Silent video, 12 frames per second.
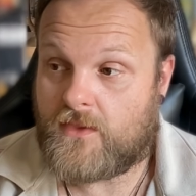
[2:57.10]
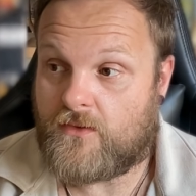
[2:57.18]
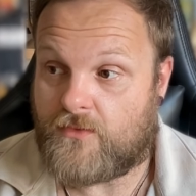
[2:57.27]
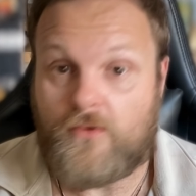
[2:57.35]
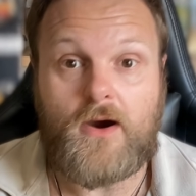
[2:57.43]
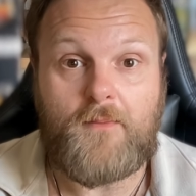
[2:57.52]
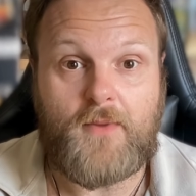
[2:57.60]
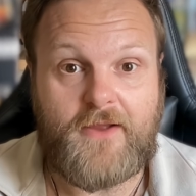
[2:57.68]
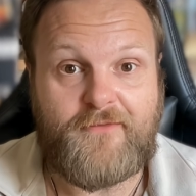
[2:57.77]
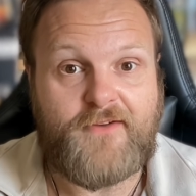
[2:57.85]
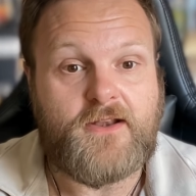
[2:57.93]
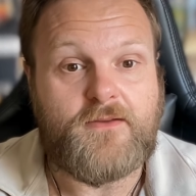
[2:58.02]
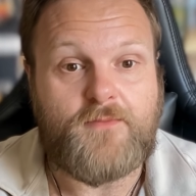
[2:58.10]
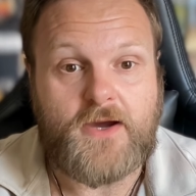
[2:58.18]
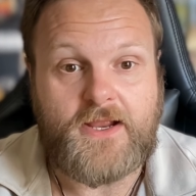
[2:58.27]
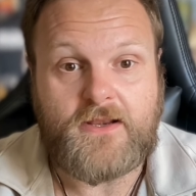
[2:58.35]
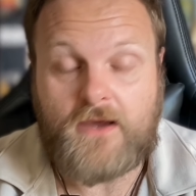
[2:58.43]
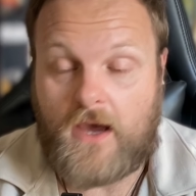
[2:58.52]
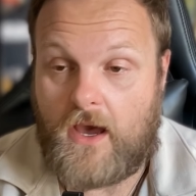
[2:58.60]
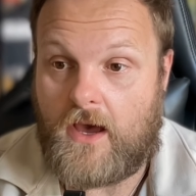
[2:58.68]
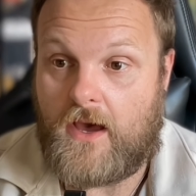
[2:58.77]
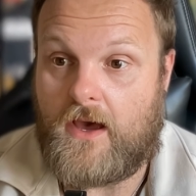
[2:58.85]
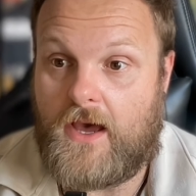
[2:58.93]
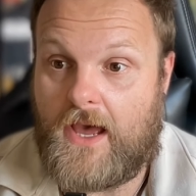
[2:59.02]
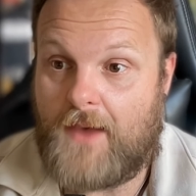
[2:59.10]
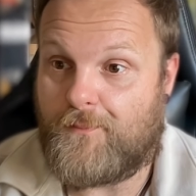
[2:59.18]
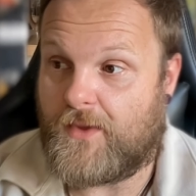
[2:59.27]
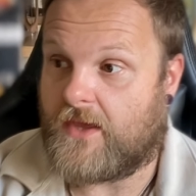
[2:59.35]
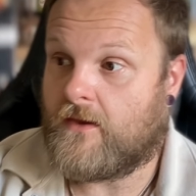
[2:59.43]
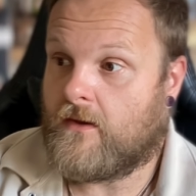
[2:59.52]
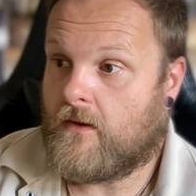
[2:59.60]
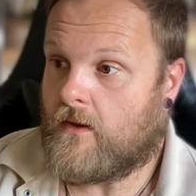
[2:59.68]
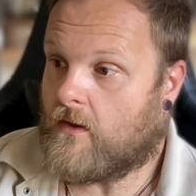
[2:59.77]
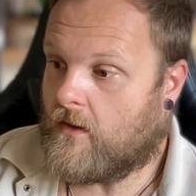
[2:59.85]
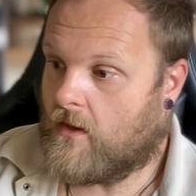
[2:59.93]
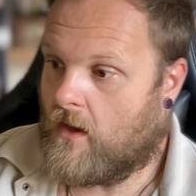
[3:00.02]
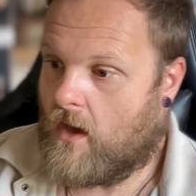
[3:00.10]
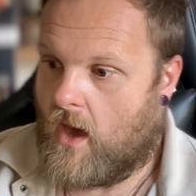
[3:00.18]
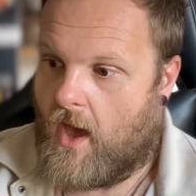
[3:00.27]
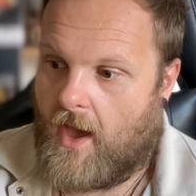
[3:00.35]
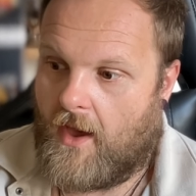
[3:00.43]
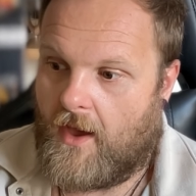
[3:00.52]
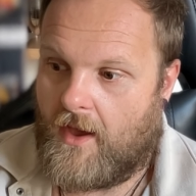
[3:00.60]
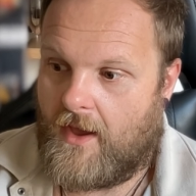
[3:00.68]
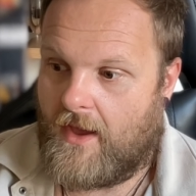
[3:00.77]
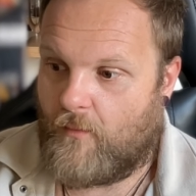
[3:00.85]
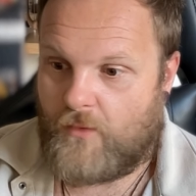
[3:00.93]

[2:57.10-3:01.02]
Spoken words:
thought up by a friend of mine and me. And